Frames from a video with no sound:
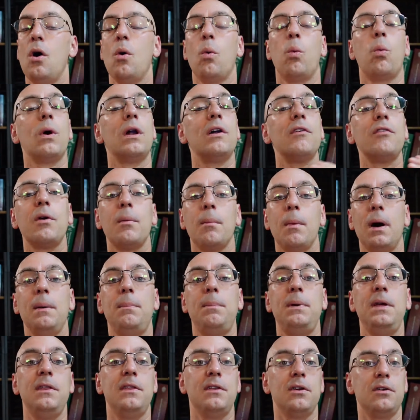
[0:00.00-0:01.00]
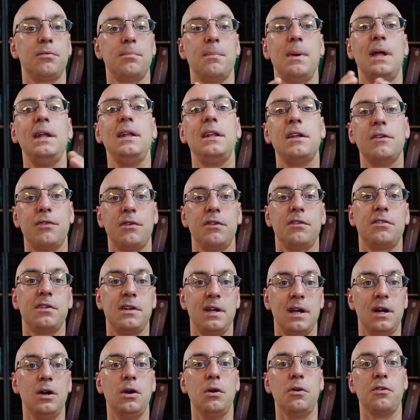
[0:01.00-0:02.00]
Whatever it might be, there's many different
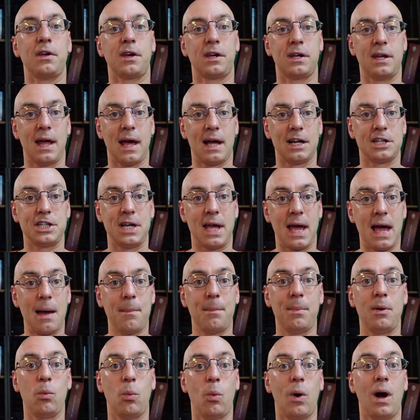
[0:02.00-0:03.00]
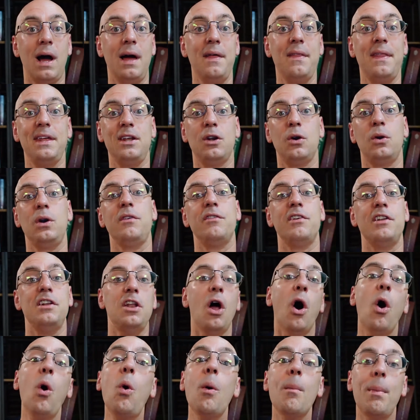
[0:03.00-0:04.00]
scenarios that could actually happen why they don't even
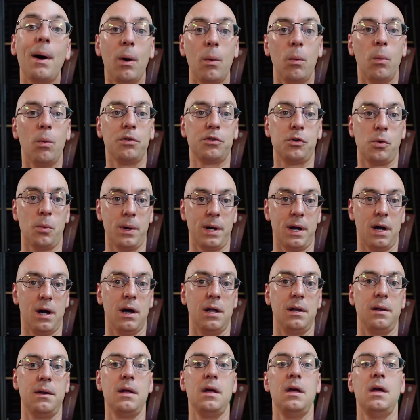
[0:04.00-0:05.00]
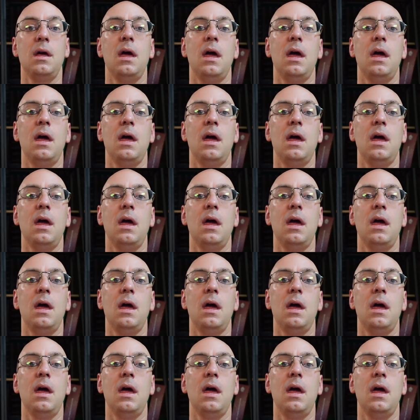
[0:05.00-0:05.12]
know about what's going on.